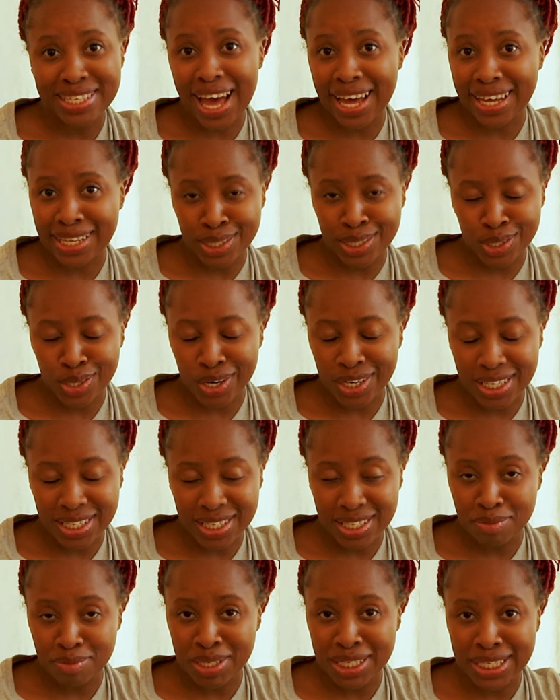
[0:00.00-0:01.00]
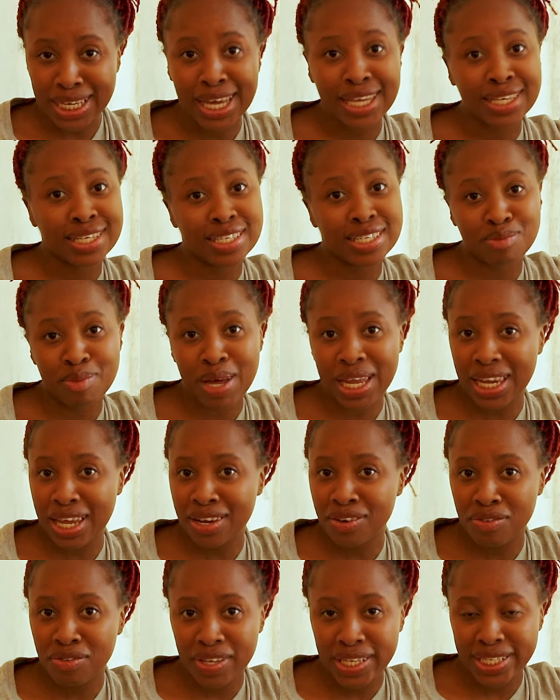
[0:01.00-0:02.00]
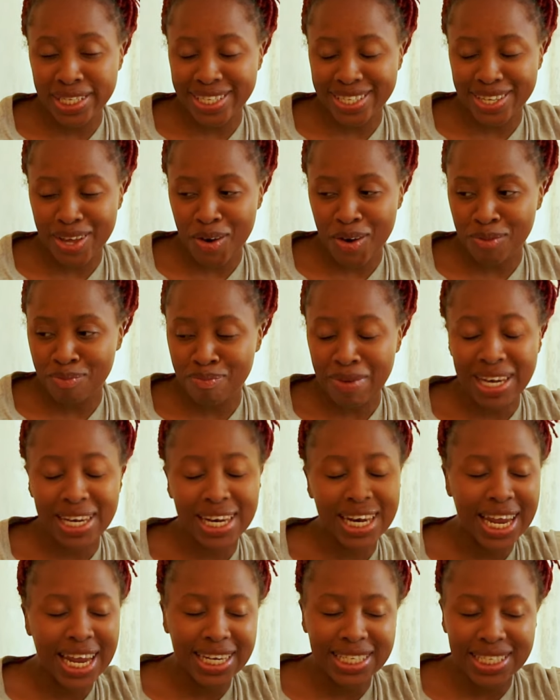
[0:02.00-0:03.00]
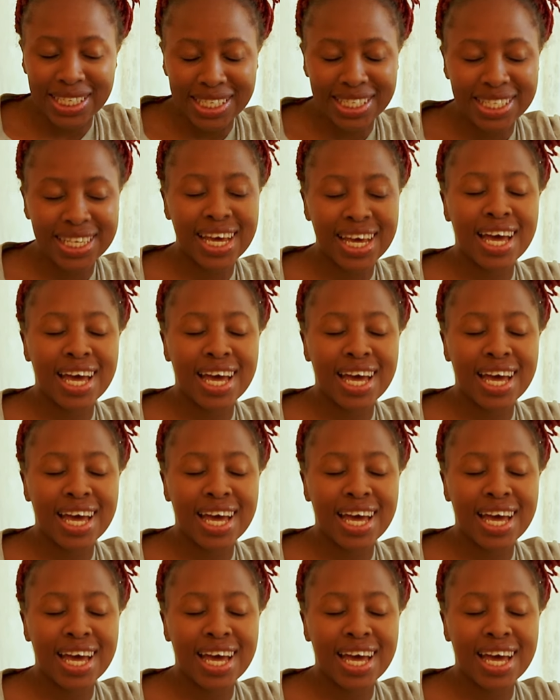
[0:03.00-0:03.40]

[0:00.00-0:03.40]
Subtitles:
I can start eating meat again because my Lent feast is my Lent